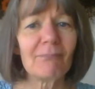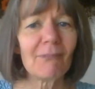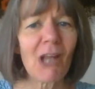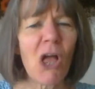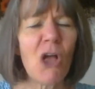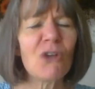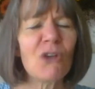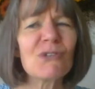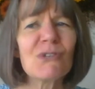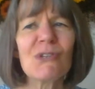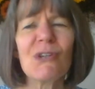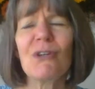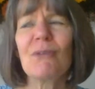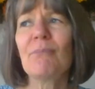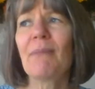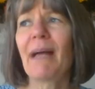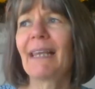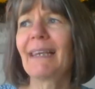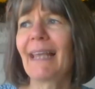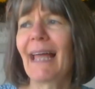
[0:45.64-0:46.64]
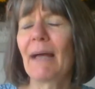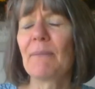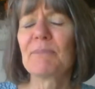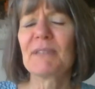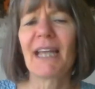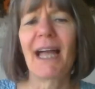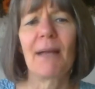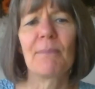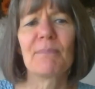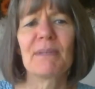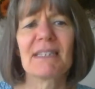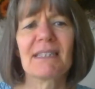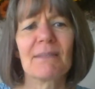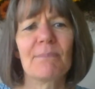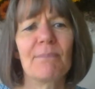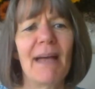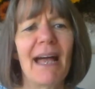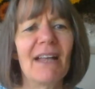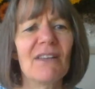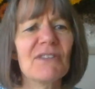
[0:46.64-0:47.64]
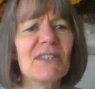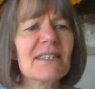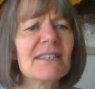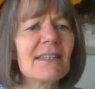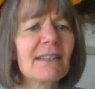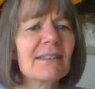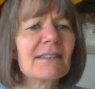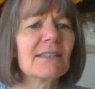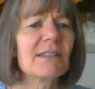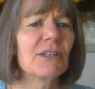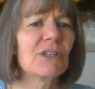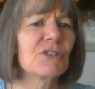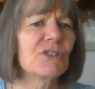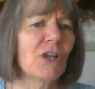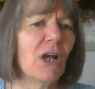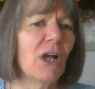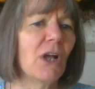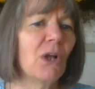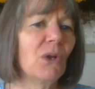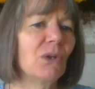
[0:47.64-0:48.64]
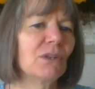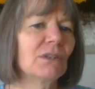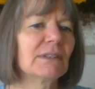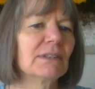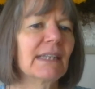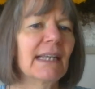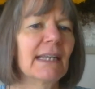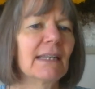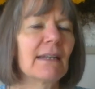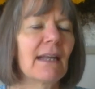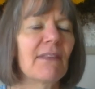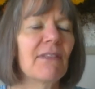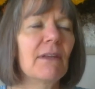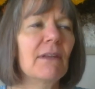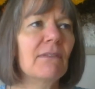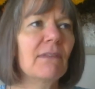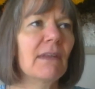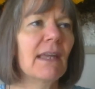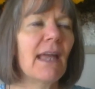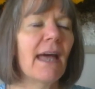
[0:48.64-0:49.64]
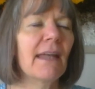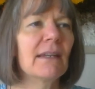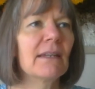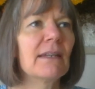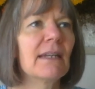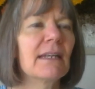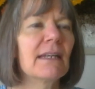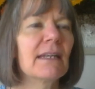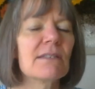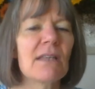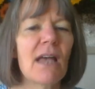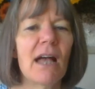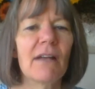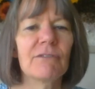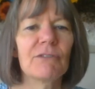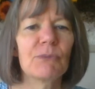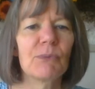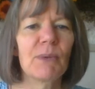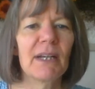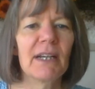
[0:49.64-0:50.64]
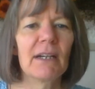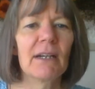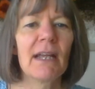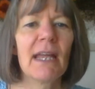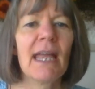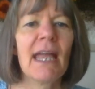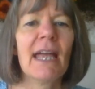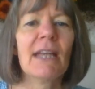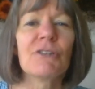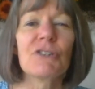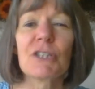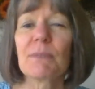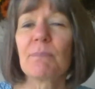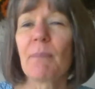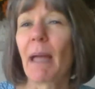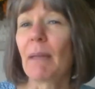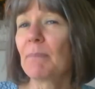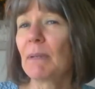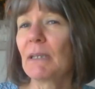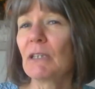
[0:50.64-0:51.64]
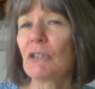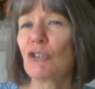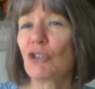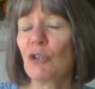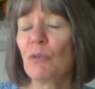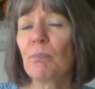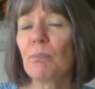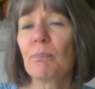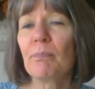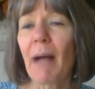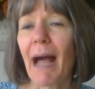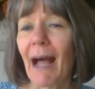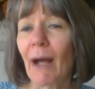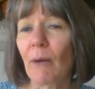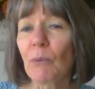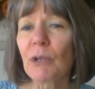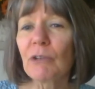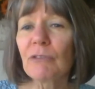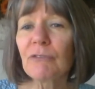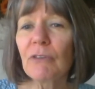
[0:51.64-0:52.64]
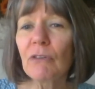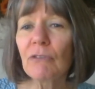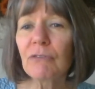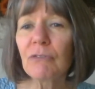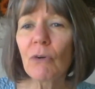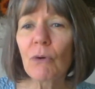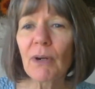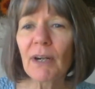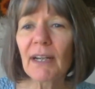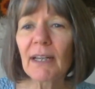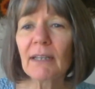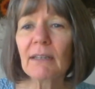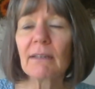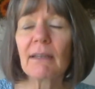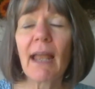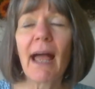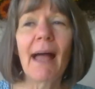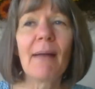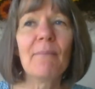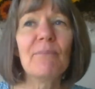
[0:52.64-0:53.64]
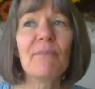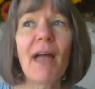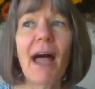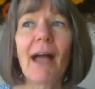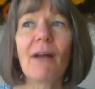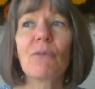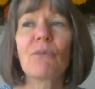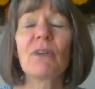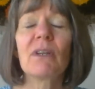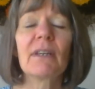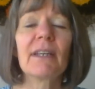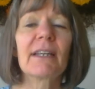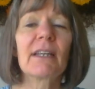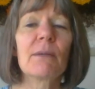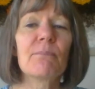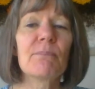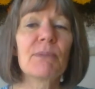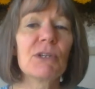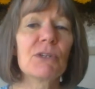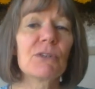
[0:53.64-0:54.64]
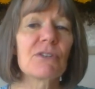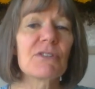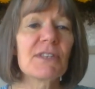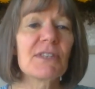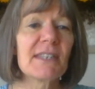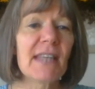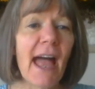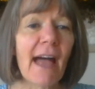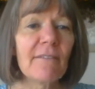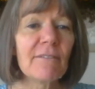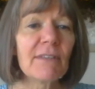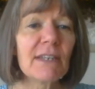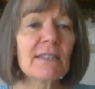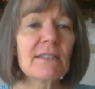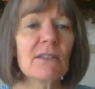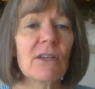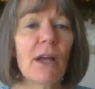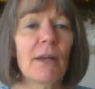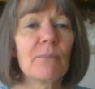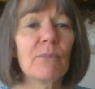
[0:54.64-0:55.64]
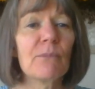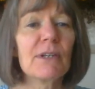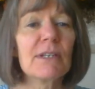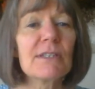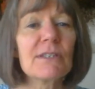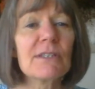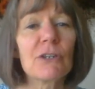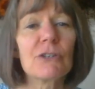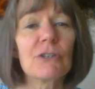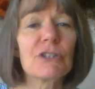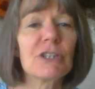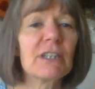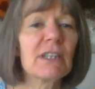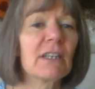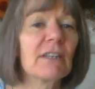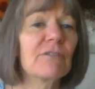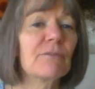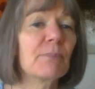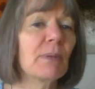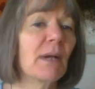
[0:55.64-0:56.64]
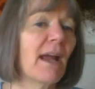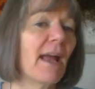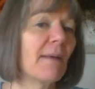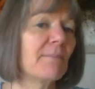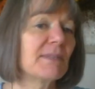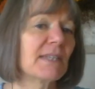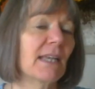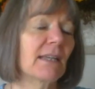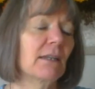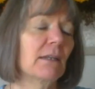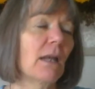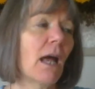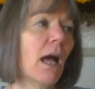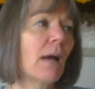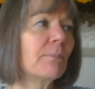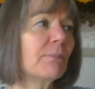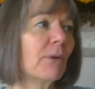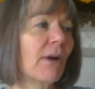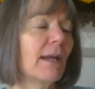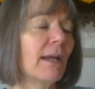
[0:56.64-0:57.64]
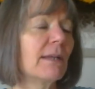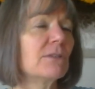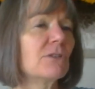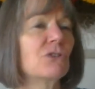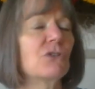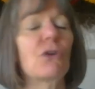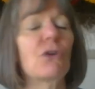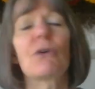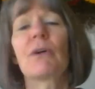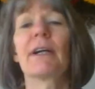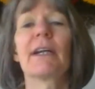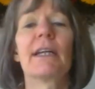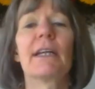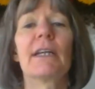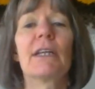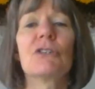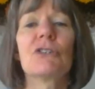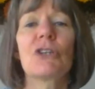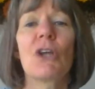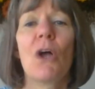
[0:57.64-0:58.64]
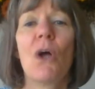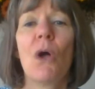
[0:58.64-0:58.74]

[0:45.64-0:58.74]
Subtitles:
Also, my laptop is about 6 years old, and I think the editing software just might be too powerful for it. I'm not really computer savvy, so I'm researching if perhaps I can upgrade storage